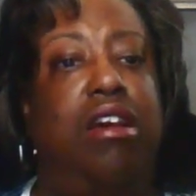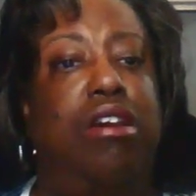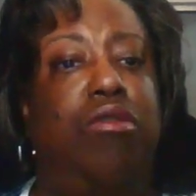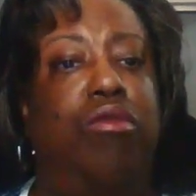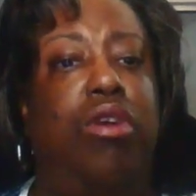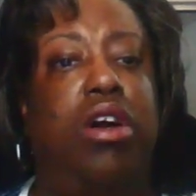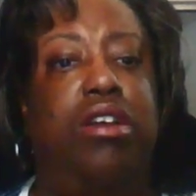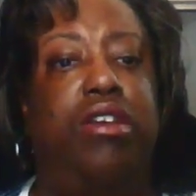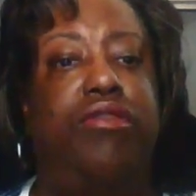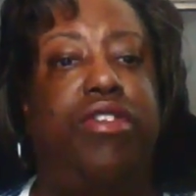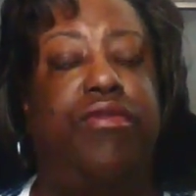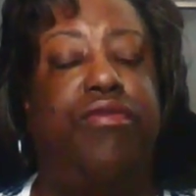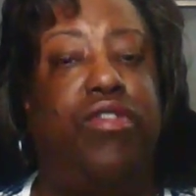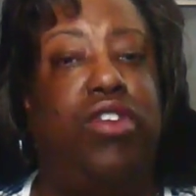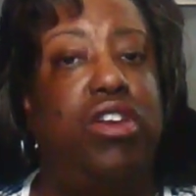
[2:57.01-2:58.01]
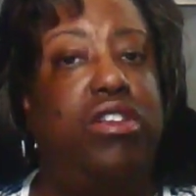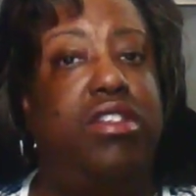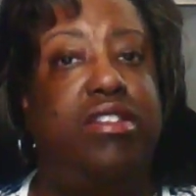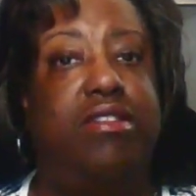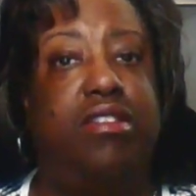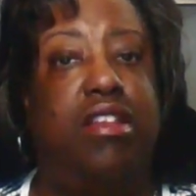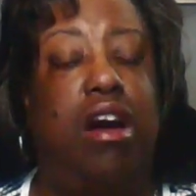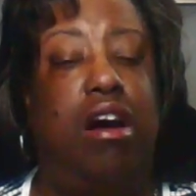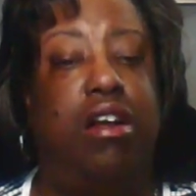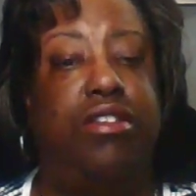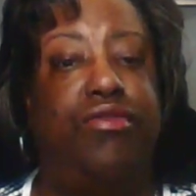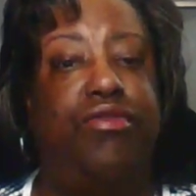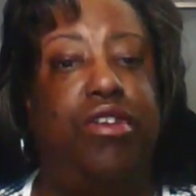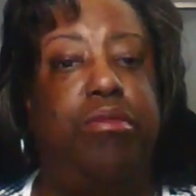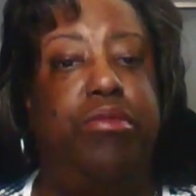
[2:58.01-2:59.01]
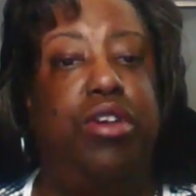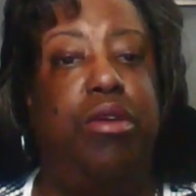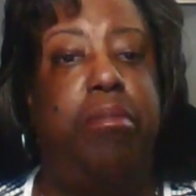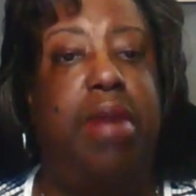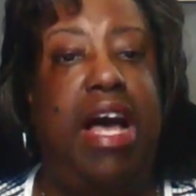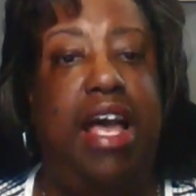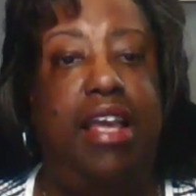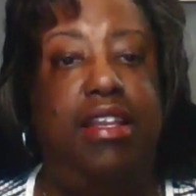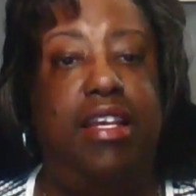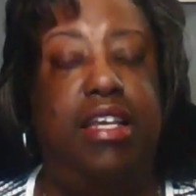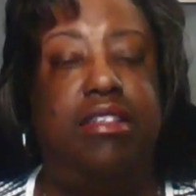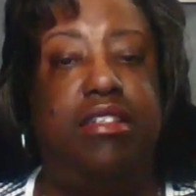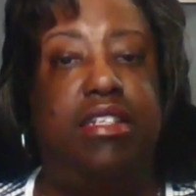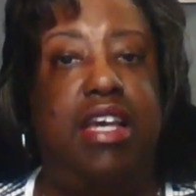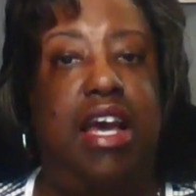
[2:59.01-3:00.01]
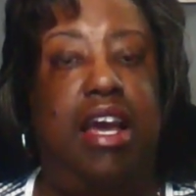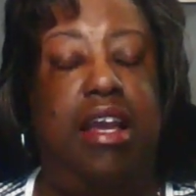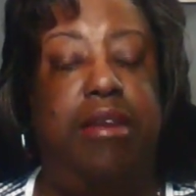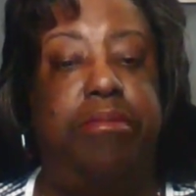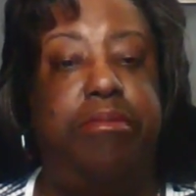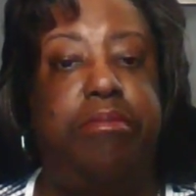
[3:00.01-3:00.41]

one of the furthest thoughts from your mind at the time.